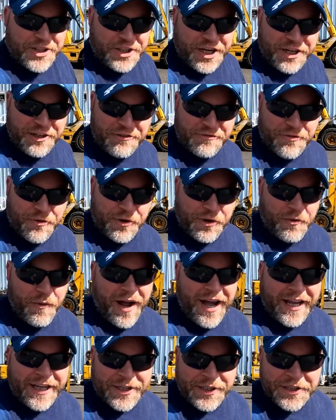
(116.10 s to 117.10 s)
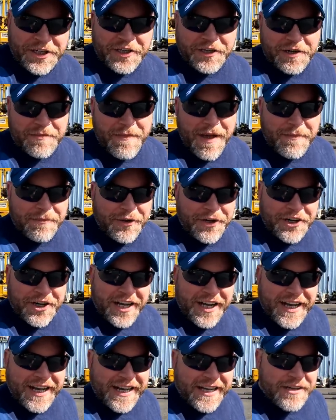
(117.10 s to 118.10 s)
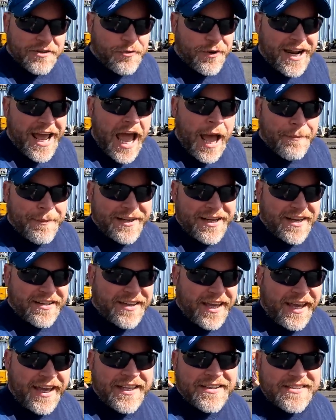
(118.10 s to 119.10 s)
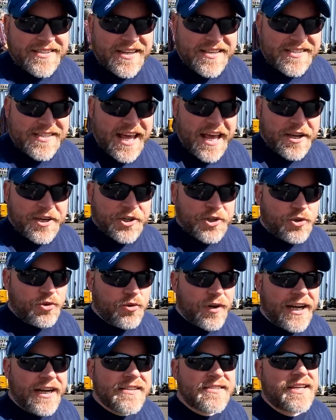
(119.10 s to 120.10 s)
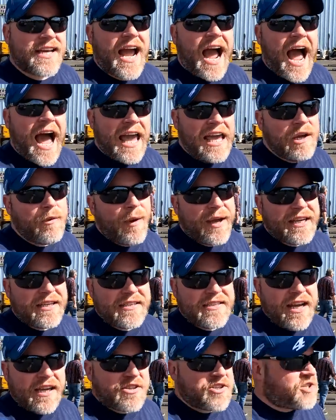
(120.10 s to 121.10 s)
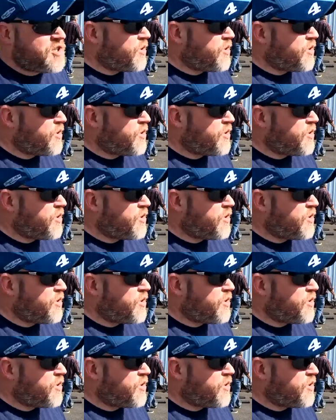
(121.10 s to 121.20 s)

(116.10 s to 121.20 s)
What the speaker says: channel for a while, you remember what happened in Kansas, that crazy high wind dust